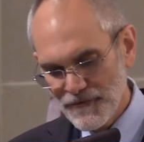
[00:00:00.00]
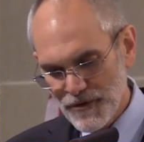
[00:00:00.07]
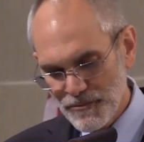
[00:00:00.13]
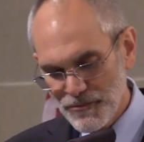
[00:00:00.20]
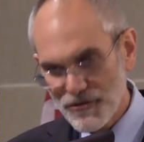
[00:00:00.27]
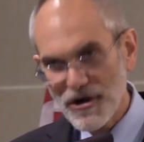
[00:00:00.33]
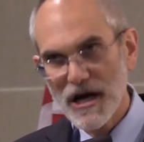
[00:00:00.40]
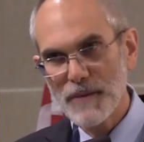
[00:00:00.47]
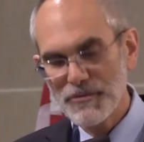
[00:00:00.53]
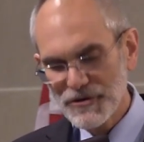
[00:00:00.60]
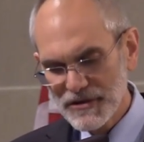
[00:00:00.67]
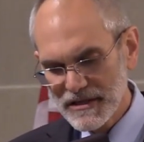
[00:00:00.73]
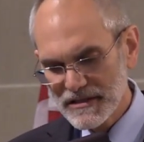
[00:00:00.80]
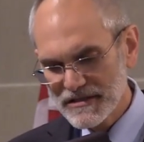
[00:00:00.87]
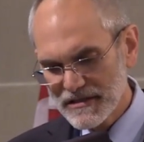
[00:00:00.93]
If we
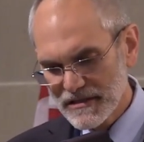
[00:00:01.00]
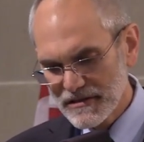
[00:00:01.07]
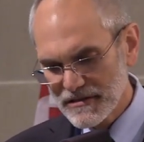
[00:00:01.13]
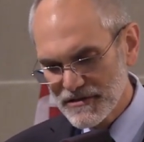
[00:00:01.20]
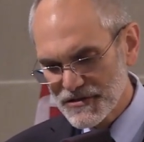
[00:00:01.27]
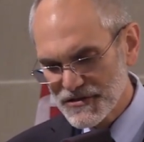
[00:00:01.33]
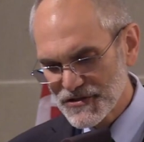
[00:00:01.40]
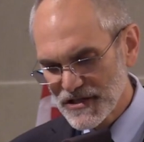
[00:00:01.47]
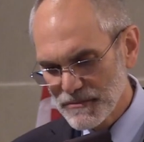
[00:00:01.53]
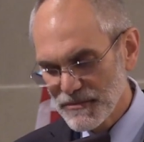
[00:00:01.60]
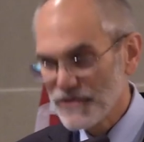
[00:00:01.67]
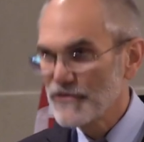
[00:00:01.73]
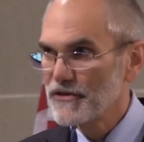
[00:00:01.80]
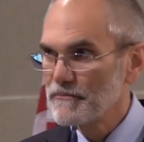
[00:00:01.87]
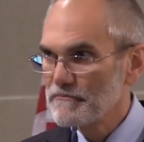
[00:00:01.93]
properly attend to the
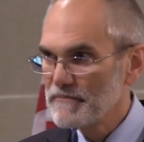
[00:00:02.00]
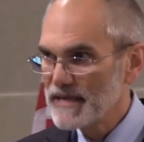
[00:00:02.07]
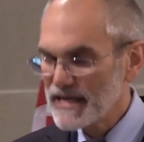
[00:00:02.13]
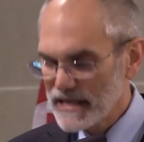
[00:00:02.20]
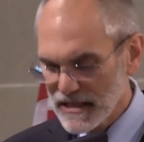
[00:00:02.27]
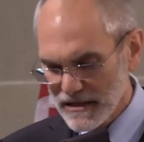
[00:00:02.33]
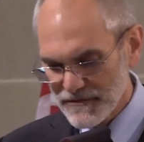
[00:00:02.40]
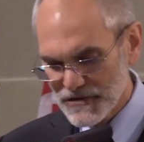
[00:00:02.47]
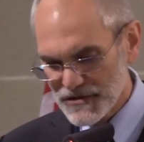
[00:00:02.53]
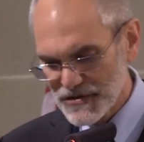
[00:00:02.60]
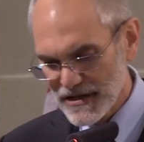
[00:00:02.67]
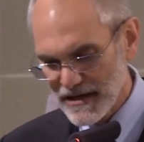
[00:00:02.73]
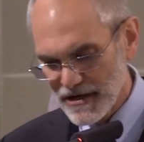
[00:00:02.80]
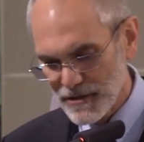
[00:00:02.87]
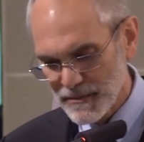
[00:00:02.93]
symbol, the meaning of the
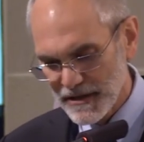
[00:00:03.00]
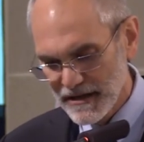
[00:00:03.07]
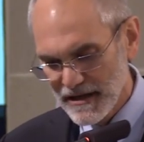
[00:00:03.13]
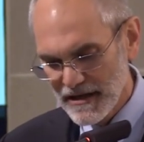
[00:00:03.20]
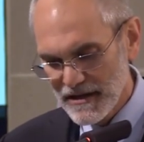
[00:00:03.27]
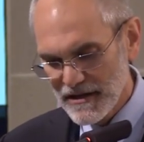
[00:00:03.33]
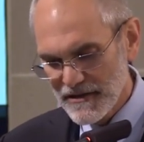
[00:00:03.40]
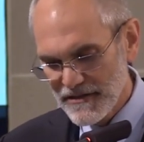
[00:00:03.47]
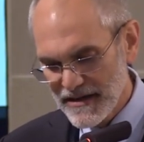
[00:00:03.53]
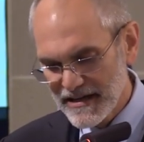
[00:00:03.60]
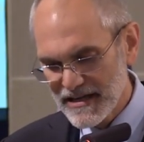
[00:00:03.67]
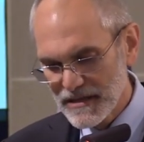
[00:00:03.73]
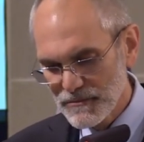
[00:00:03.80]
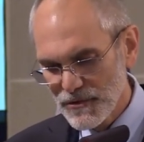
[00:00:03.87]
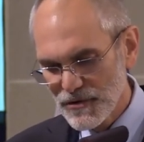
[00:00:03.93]
sacrament,
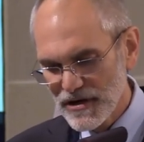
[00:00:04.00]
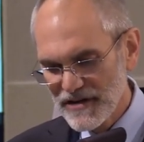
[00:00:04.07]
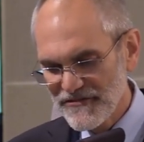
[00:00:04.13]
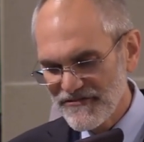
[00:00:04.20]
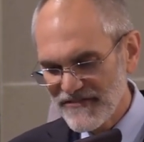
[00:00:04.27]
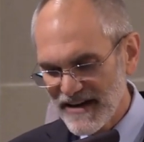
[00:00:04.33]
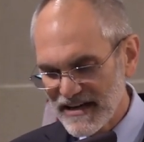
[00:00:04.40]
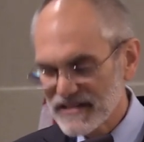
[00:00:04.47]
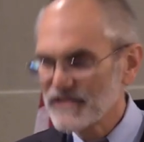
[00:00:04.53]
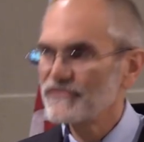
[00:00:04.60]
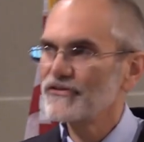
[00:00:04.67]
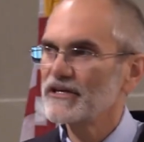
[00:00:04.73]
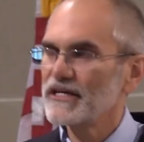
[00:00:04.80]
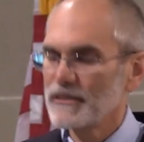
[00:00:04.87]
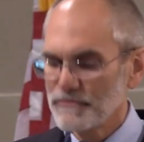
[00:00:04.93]
they can more
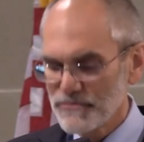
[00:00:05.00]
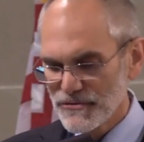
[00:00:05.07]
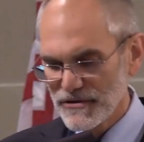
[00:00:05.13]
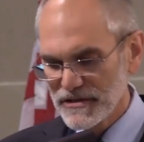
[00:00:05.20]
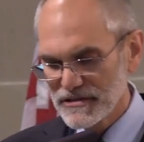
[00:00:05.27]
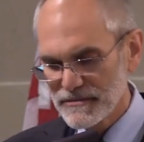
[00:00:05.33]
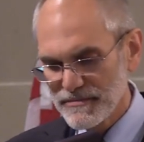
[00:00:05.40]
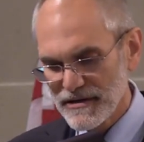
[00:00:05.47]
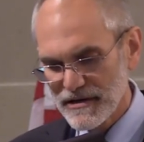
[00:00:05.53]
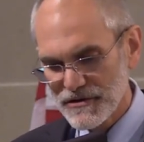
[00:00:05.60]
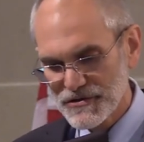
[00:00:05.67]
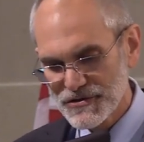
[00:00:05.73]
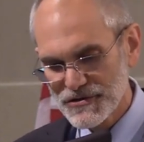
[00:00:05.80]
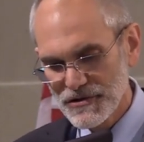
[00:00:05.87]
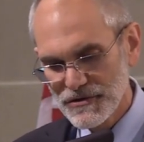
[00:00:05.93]
effectively imprint
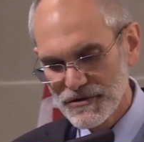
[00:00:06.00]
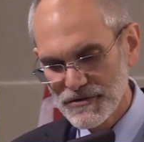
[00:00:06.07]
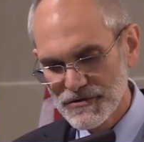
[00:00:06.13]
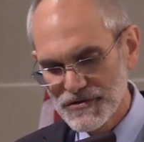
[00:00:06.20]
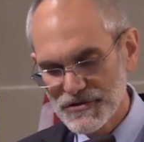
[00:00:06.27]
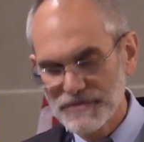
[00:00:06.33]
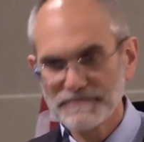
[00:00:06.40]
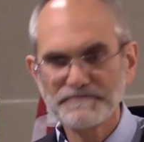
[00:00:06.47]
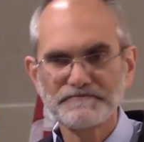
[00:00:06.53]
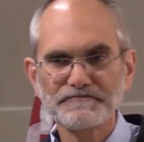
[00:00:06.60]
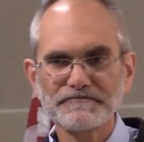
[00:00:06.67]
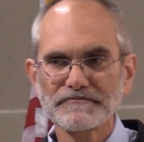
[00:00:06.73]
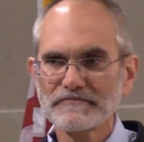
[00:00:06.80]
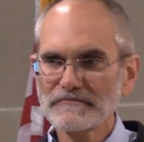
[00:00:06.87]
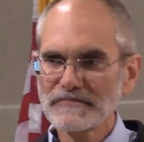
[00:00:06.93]
upon our
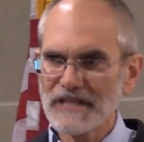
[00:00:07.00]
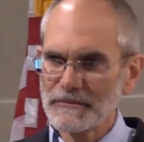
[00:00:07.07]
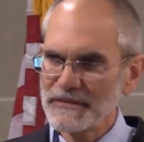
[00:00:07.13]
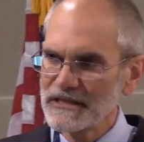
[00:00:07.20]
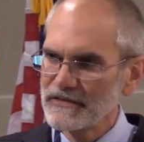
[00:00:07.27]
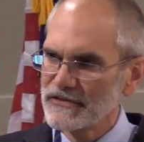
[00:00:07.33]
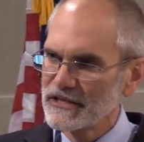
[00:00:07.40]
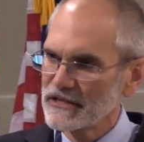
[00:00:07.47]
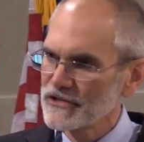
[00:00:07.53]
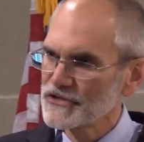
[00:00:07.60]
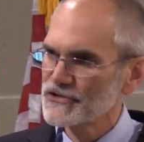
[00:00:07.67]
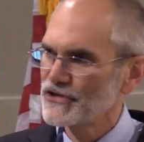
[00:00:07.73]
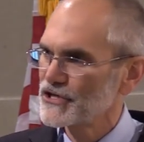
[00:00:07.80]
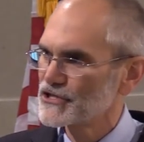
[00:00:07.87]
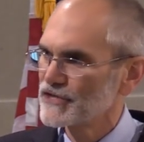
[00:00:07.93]
souls. Let me give you an
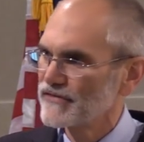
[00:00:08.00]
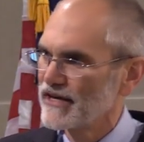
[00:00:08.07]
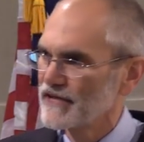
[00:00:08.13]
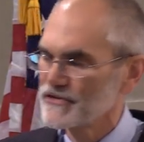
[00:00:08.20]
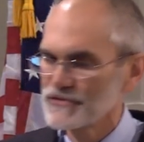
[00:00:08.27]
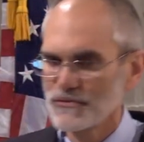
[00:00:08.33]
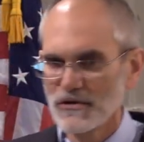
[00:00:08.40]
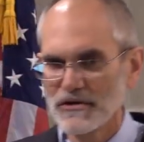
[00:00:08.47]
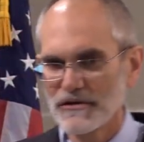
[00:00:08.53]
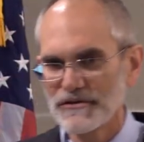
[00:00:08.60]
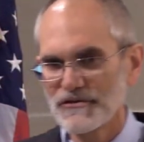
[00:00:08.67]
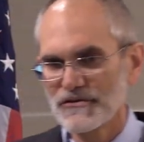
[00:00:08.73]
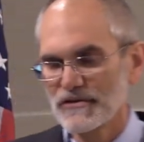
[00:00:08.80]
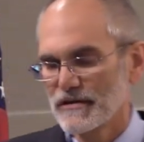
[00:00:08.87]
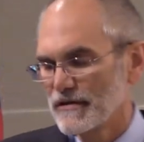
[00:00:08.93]
illustration of how this
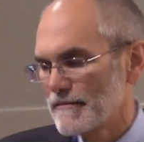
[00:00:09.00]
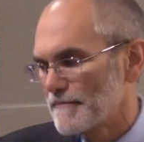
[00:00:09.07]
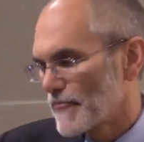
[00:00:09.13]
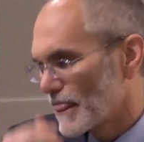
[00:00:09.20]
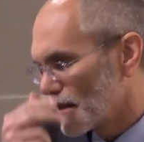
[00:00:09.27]
works